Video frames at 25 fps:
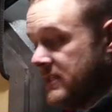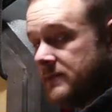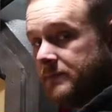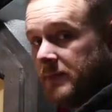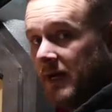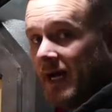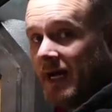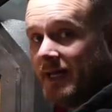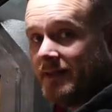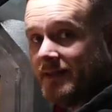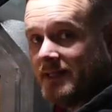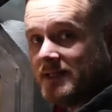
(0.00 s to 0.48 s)

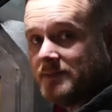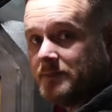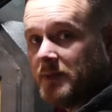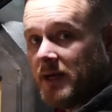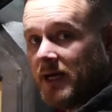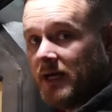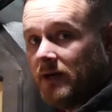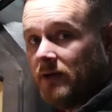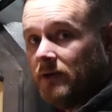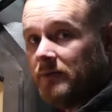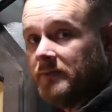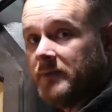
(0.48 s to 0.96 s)
behind this
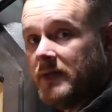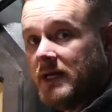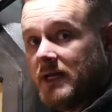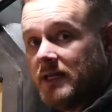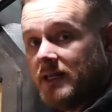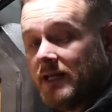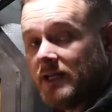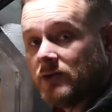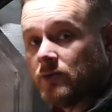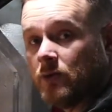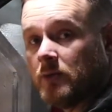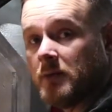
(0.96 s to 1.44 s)
panel.
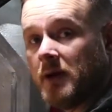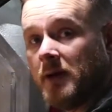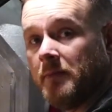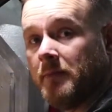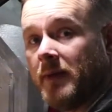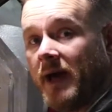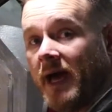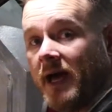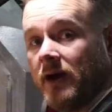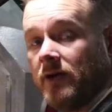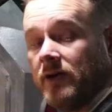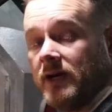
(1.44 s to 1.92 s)
That's where my
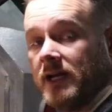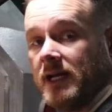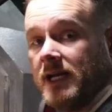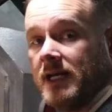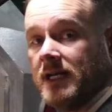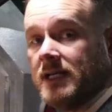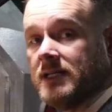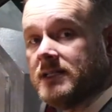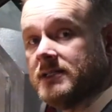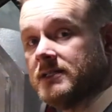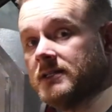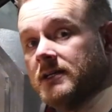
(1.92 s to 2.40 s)
battery
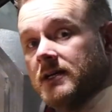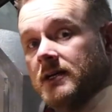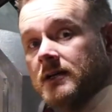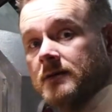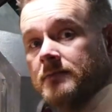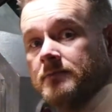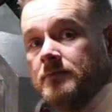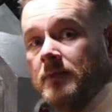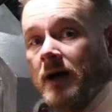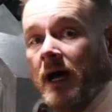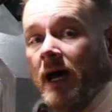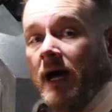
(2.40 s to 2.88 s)
is,
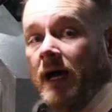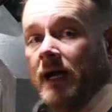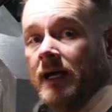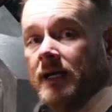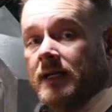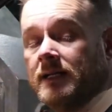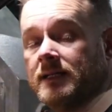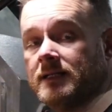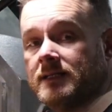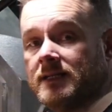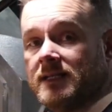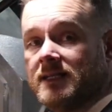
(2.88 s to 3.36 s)

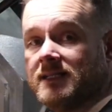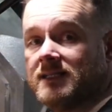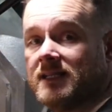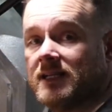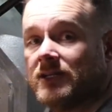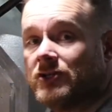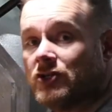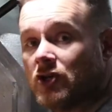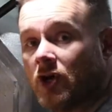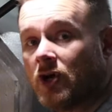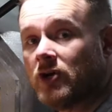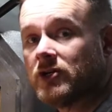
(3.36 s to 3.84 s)
my
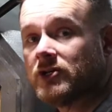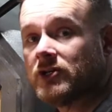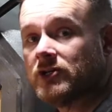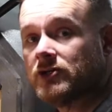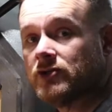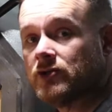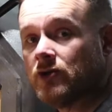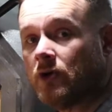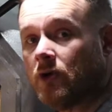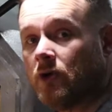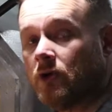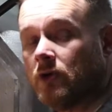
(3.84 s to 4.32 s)
DC charge
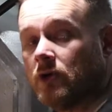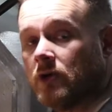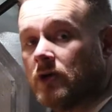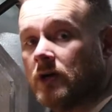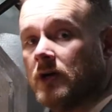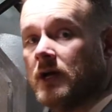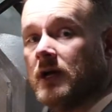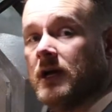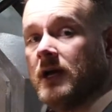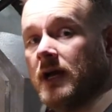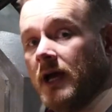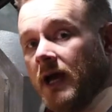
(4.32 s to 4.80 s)
controller,
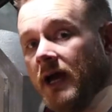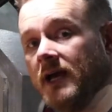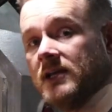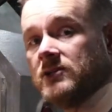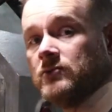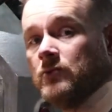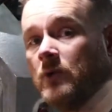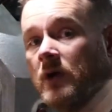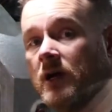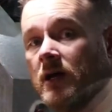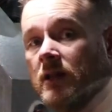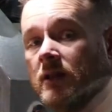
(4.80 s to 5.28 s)

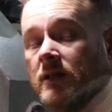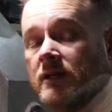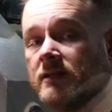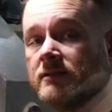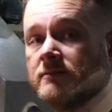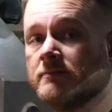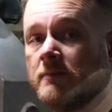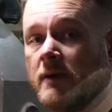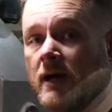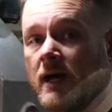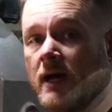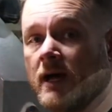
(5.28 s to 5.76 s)
as well
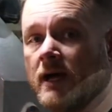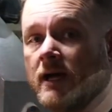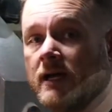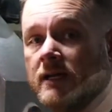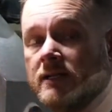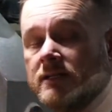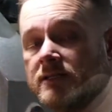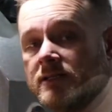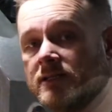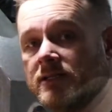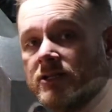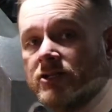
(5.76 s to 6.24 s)
as
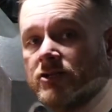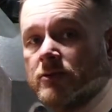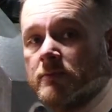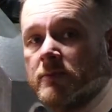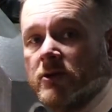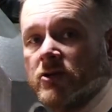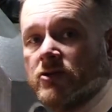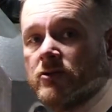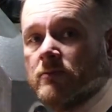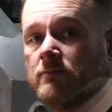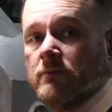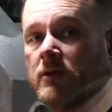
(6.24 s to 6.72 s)
my
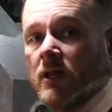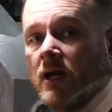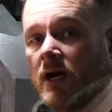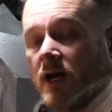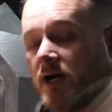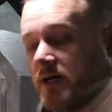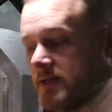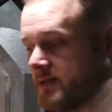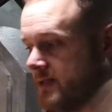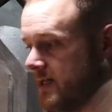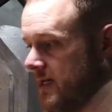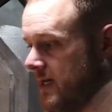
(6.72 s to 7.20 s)
distribution
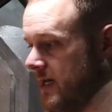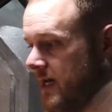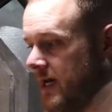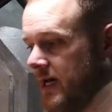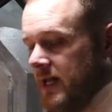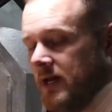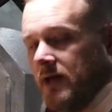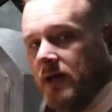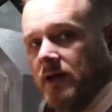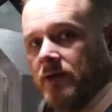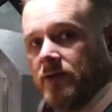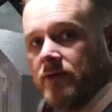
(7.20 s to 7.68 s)
blocks
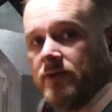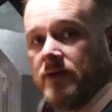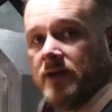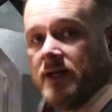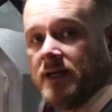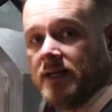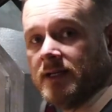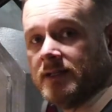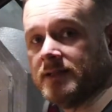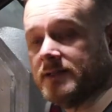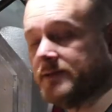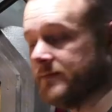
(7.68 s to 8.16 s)
and other
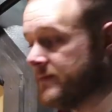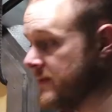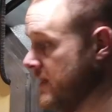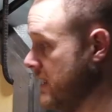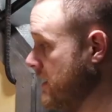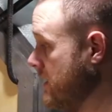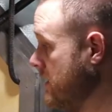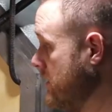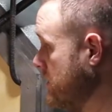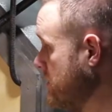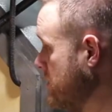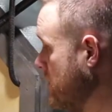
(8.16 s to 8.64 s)
things.
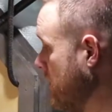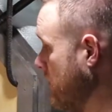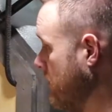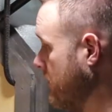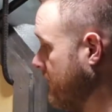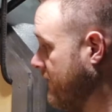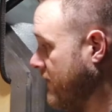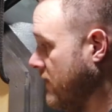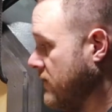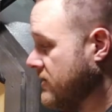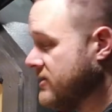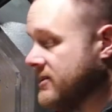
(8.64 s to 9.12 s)
So
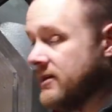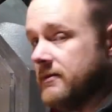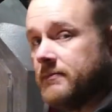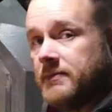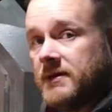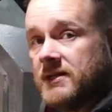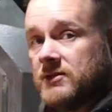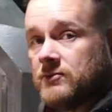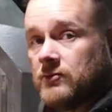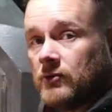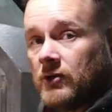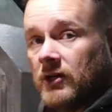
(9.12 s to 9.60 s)
the first
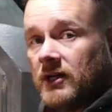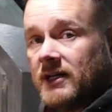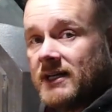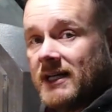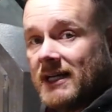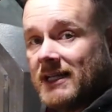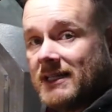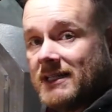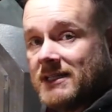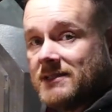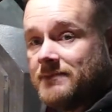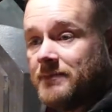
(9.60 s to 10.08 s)
step is we're gonna
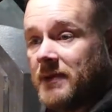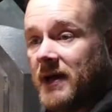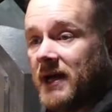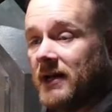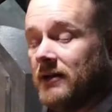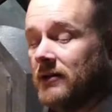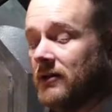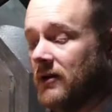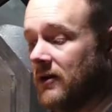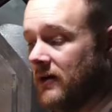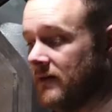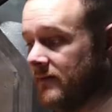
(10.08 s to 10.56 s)
take this
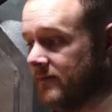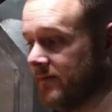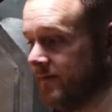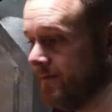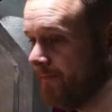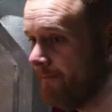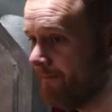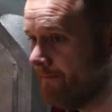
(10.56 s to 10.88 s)
panel off.